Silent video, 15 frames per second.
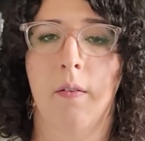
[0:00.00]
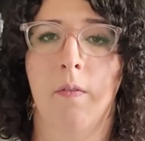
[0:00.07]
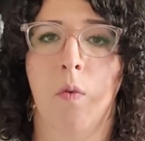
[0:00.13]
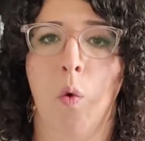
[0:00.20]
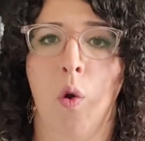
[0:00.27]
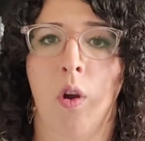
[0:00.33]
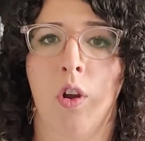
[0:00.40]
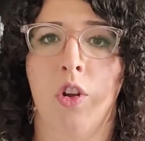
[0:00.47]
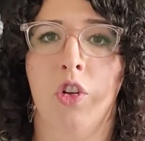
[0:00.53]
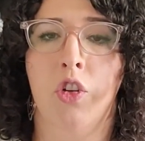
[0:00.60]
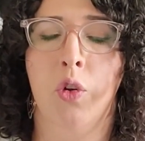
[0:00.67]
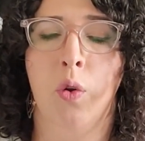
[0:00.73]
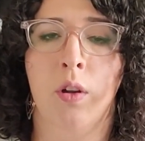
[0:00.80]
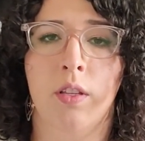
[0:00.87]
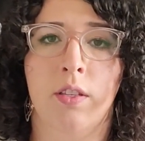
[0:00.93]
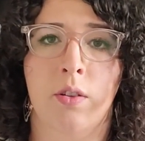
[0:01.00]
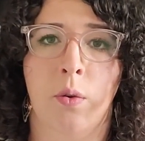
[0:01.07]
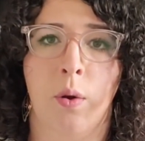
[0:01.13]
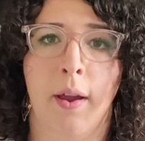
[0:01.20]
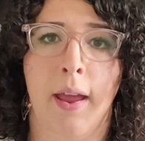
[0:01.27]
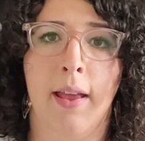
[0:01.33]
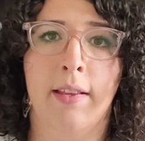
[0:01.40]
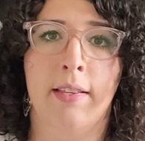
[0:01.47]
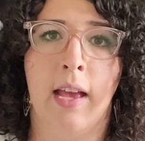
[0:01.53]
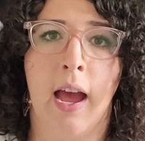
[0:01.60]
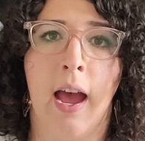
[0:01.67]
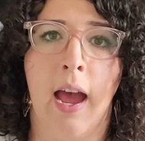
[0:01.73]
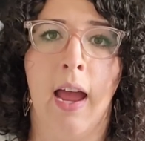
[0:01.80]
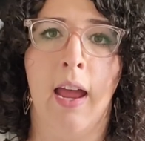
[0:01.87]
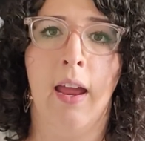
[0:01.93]
For short stories,
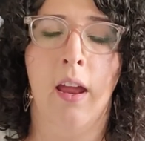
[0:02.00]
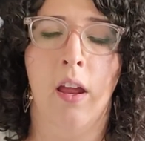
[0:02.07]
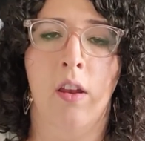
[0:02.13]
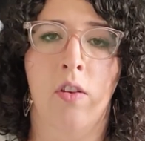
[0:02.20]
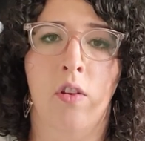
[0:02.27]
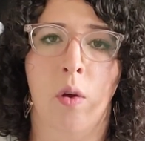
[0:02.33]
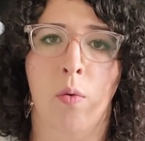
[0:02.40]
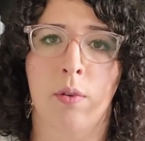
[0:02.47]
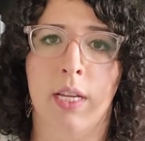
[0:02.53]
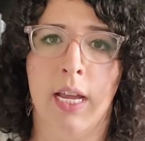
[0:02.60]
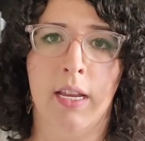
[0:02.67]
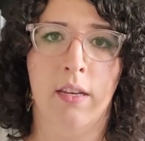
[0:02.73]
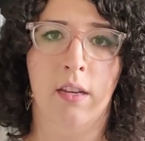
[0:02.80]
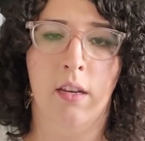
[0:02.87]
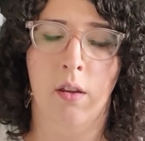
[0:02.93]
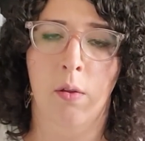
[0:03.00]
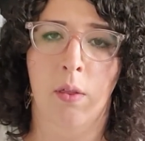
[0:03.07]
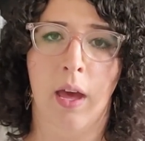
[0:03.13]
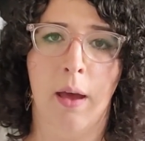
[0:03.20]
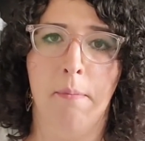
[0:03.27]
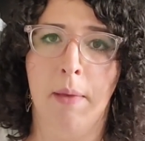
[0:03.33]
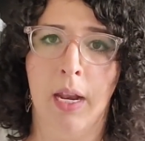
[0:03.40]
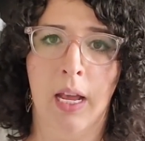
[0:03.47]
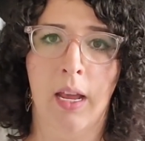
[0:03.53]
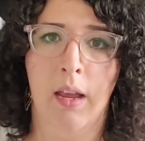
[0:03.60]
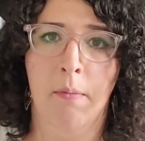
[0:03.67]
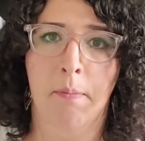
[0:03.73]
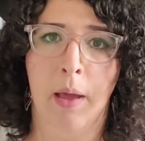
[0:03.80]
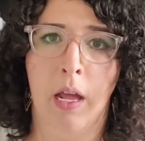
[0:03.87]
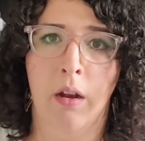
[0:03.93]
I don't tend to do that many
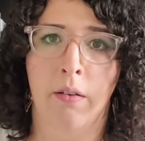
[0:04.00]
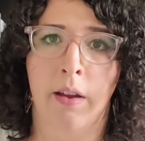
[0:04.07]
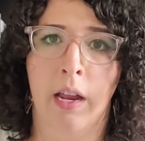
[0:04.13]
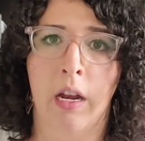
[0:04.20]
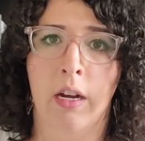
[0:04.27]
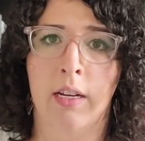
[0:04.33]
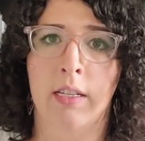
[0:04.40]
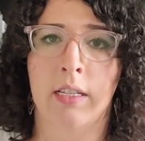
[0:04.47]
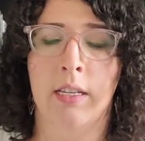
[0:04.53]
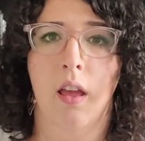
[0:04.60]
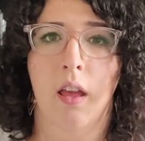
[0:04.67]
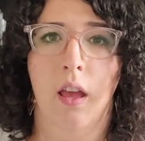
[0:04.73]
beta readers.